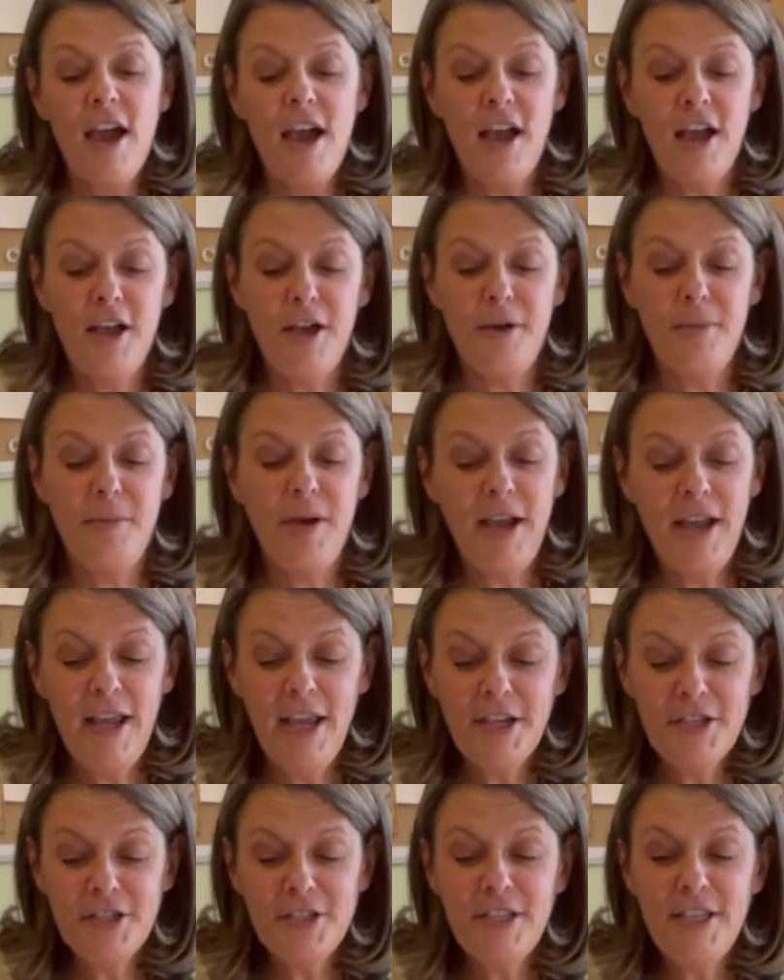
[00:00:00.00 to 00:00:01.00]

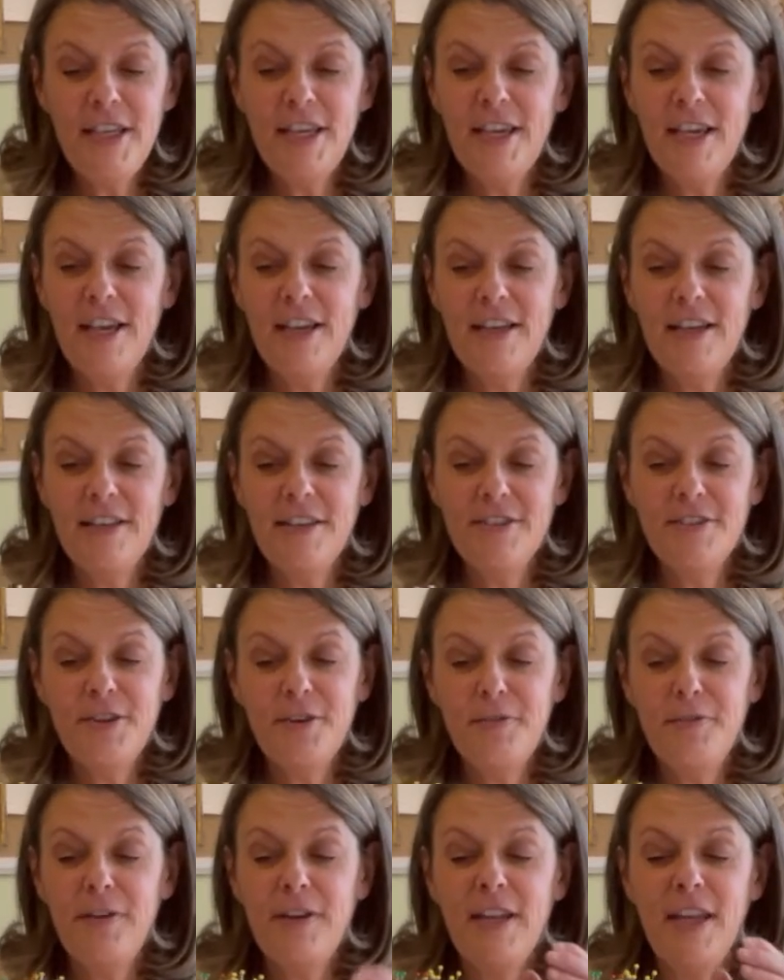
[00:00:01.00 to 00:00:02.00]
It's
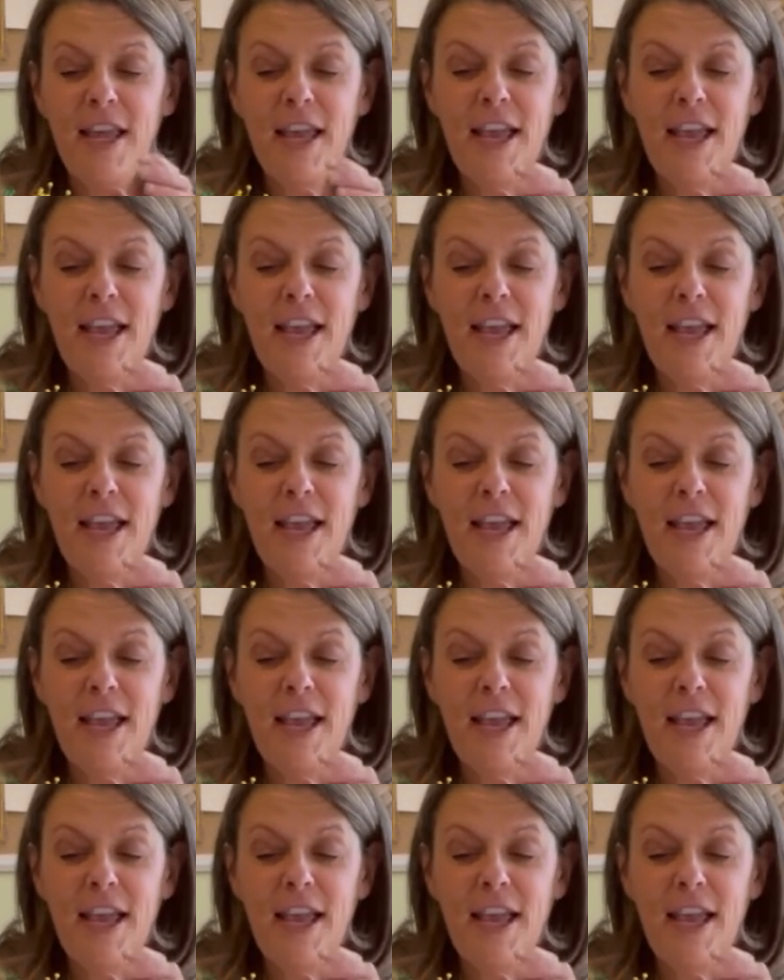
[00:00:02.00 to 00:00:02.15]
so funny,